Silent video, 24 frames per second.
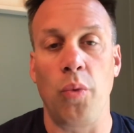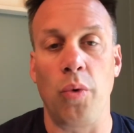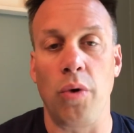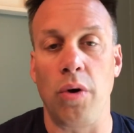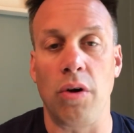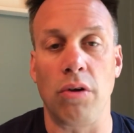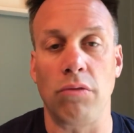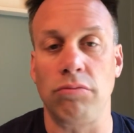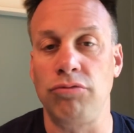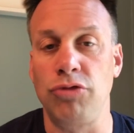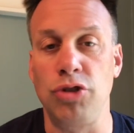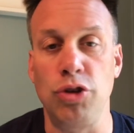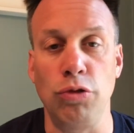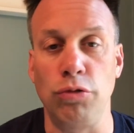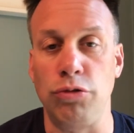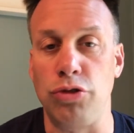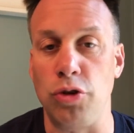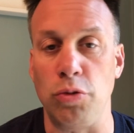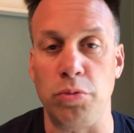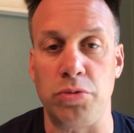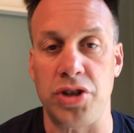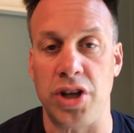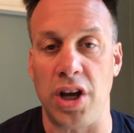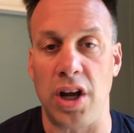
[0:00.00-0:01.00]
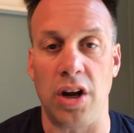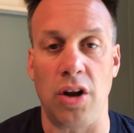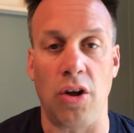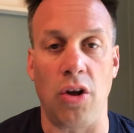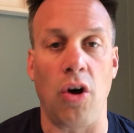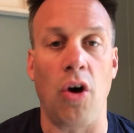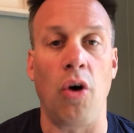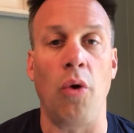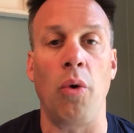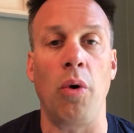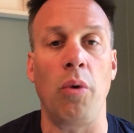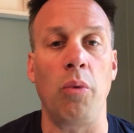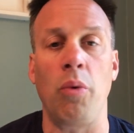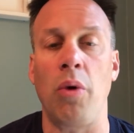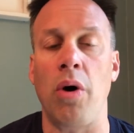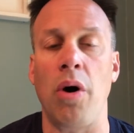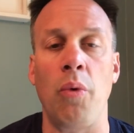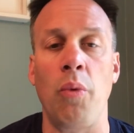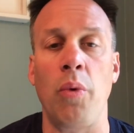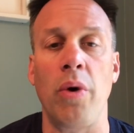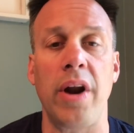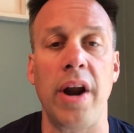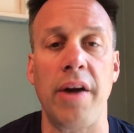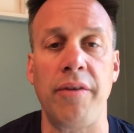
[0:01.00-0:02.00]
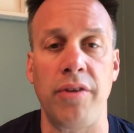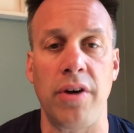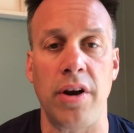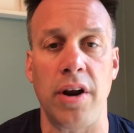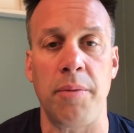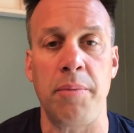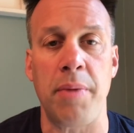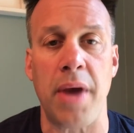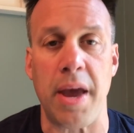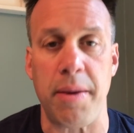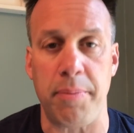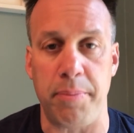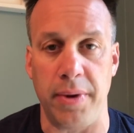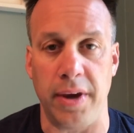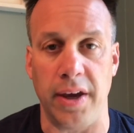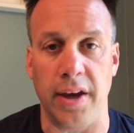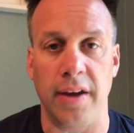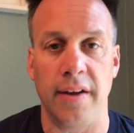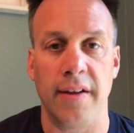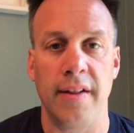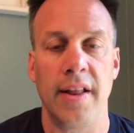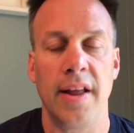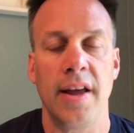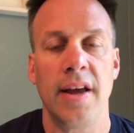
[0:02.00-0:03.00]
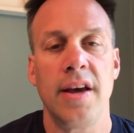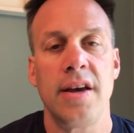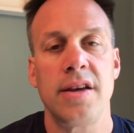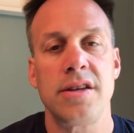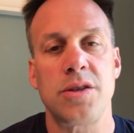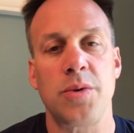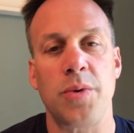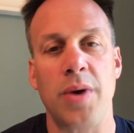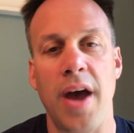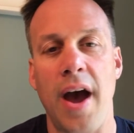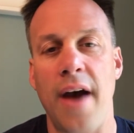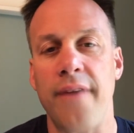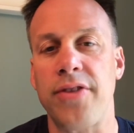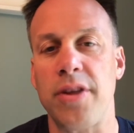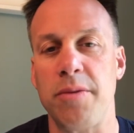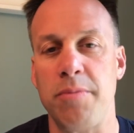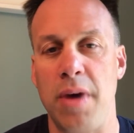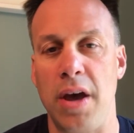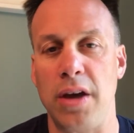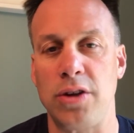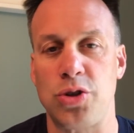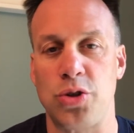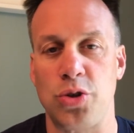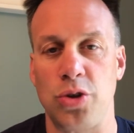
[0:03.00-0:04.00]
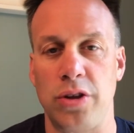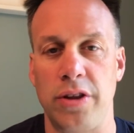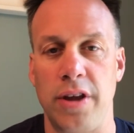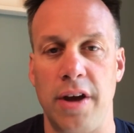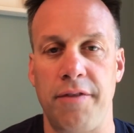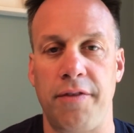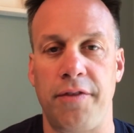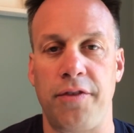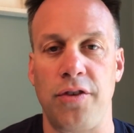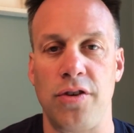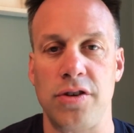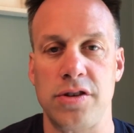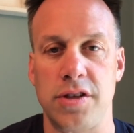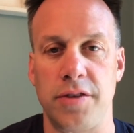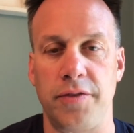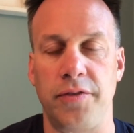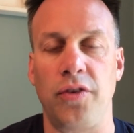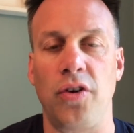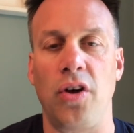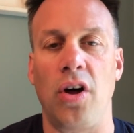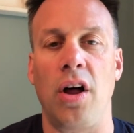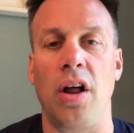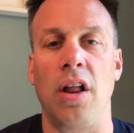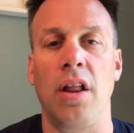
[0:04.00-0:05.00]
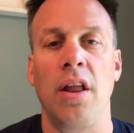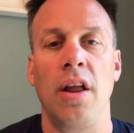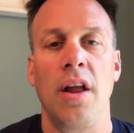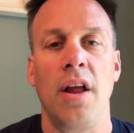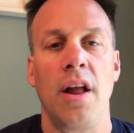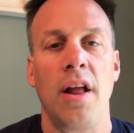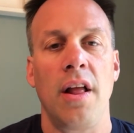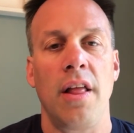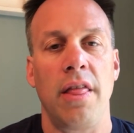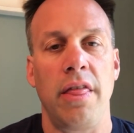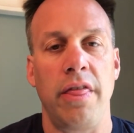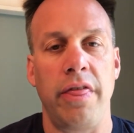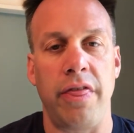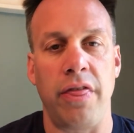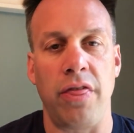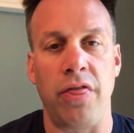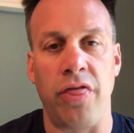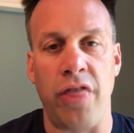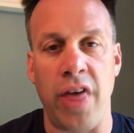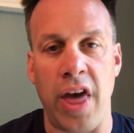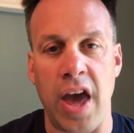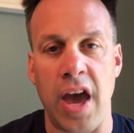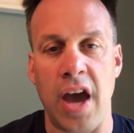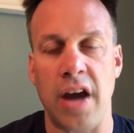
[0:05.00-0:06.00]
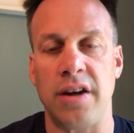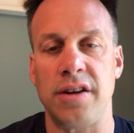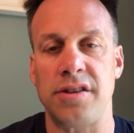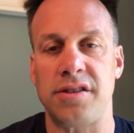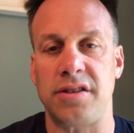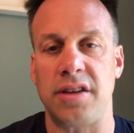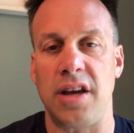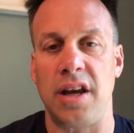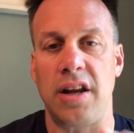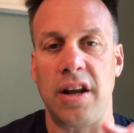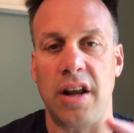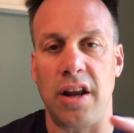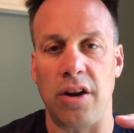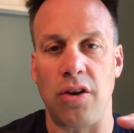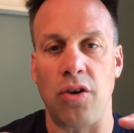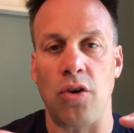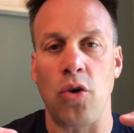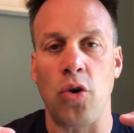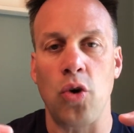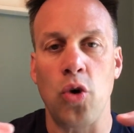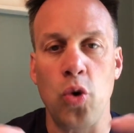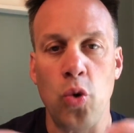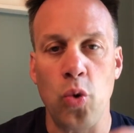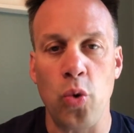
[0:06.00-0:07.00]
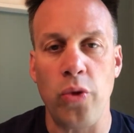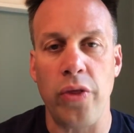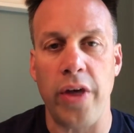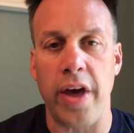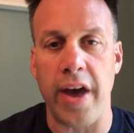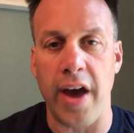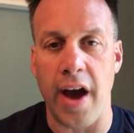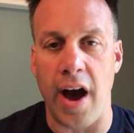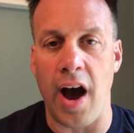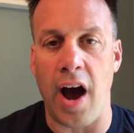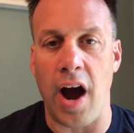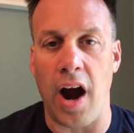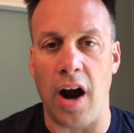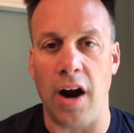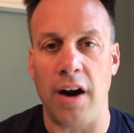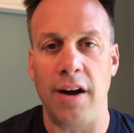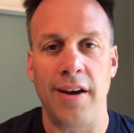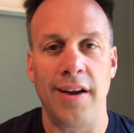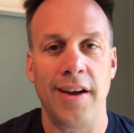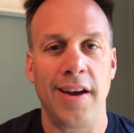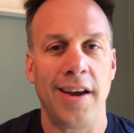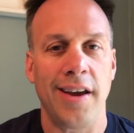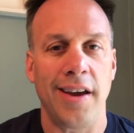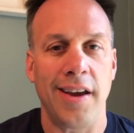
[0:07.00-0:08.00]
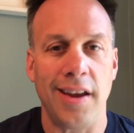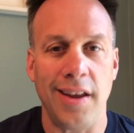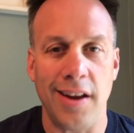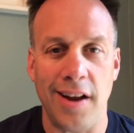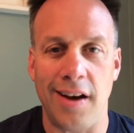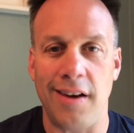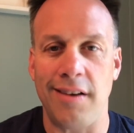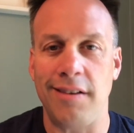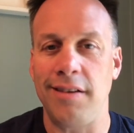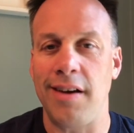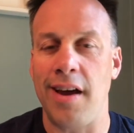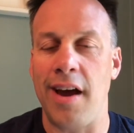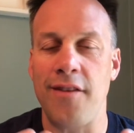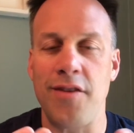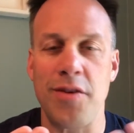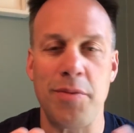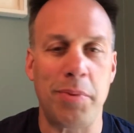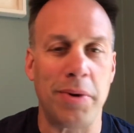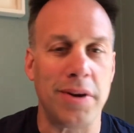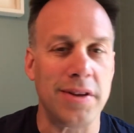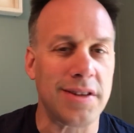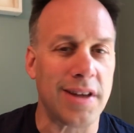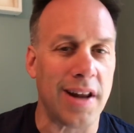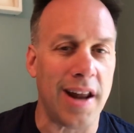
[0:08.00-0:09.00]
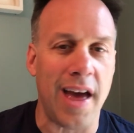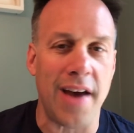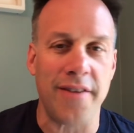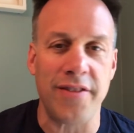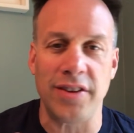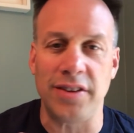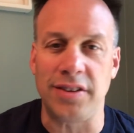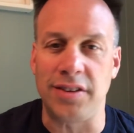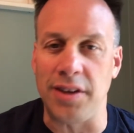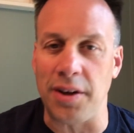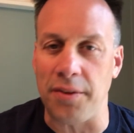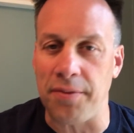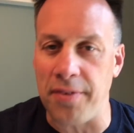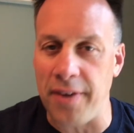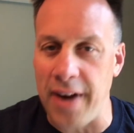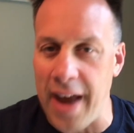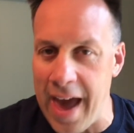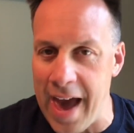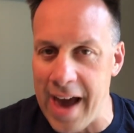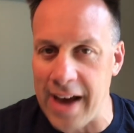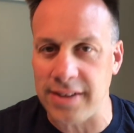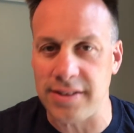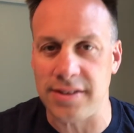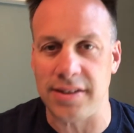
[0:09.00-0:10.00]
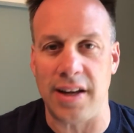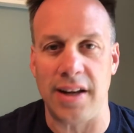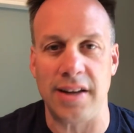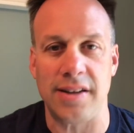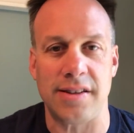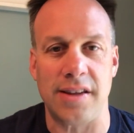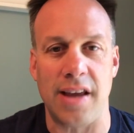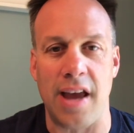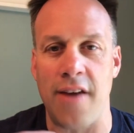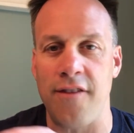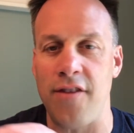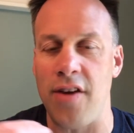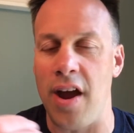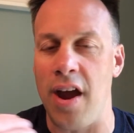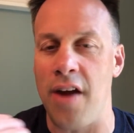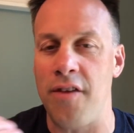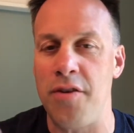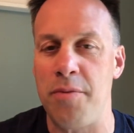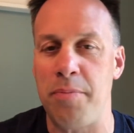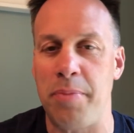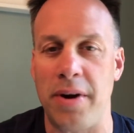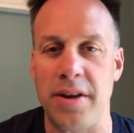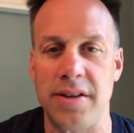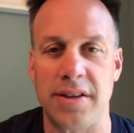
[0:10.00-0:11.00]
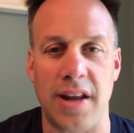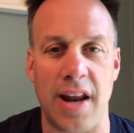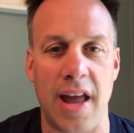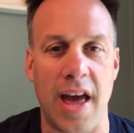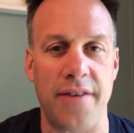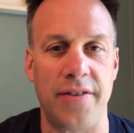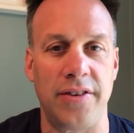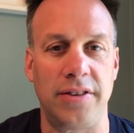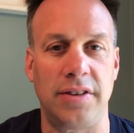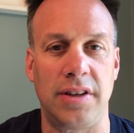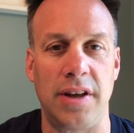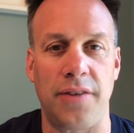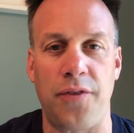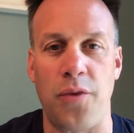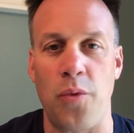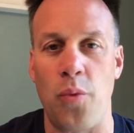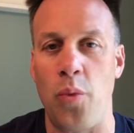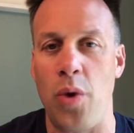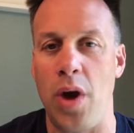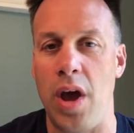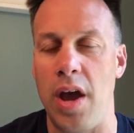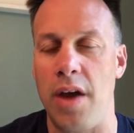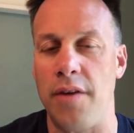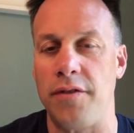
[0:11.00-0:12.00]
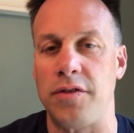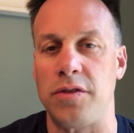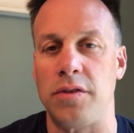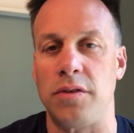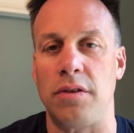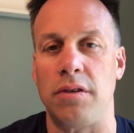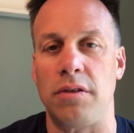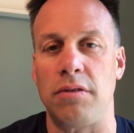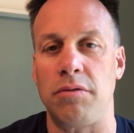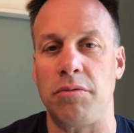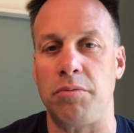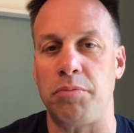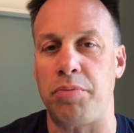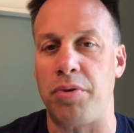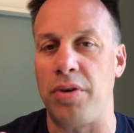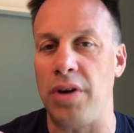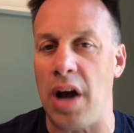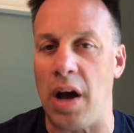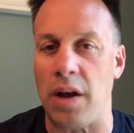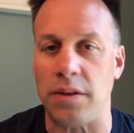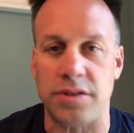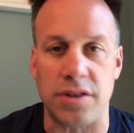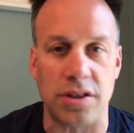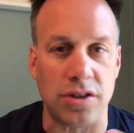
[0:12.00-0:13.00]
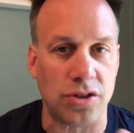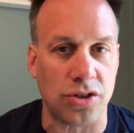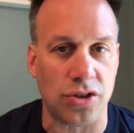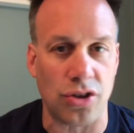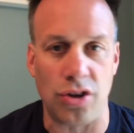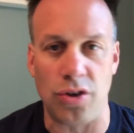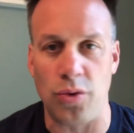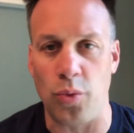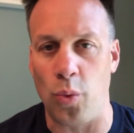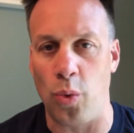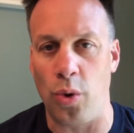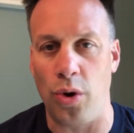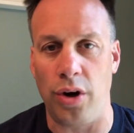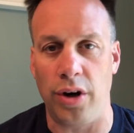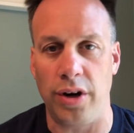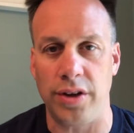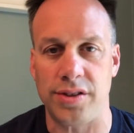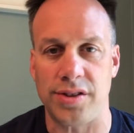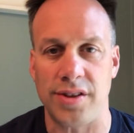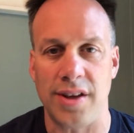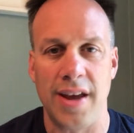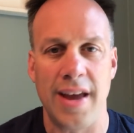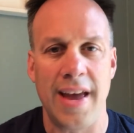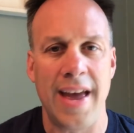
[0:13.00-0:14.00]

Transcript: YouTube channel or whatever it may be. So we have to make sure that, first of all, they understand that who they are. Everybody's going to have a different accent. Everybody's going to have a different way of pronouncing certain words.